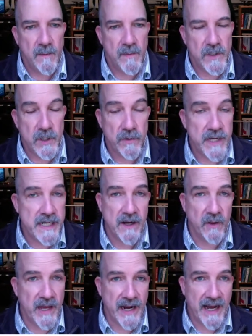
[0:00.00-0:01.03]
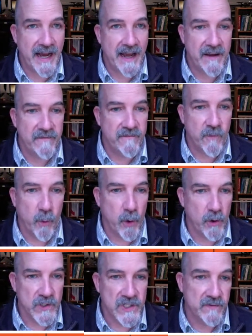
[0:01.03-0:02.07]
Don't need to go that high
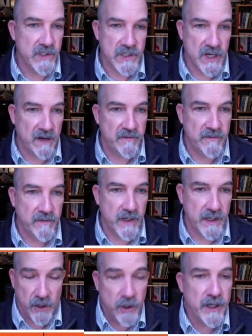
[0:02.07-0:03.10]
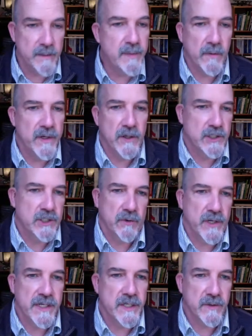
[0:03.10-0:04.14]
for civil stuff. It could, but we just don't
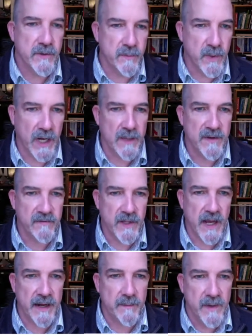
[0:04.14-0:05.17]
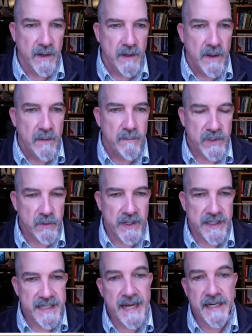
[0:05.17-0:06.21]
need to. We'd probably be flying between
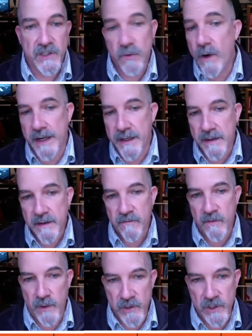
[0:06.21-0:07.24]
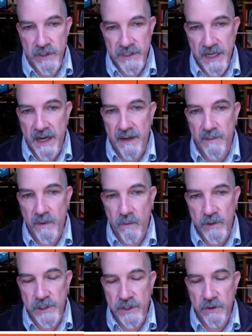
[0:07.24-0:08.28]
10 and 20 for most of the time,
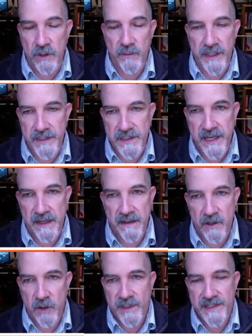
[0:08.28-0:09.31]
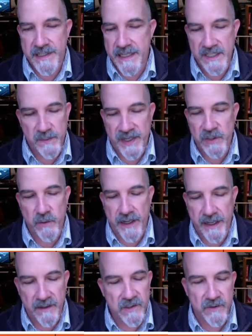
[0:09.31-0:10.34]
which is cool because nobody's in that space right
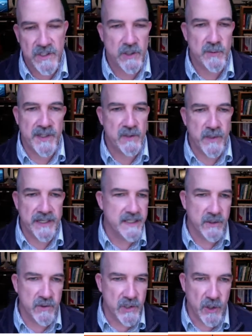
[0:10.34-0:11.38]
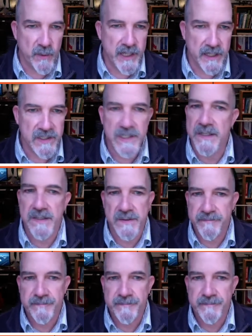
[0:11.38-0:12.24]
now. So it's airspace we get to use that nobody else does.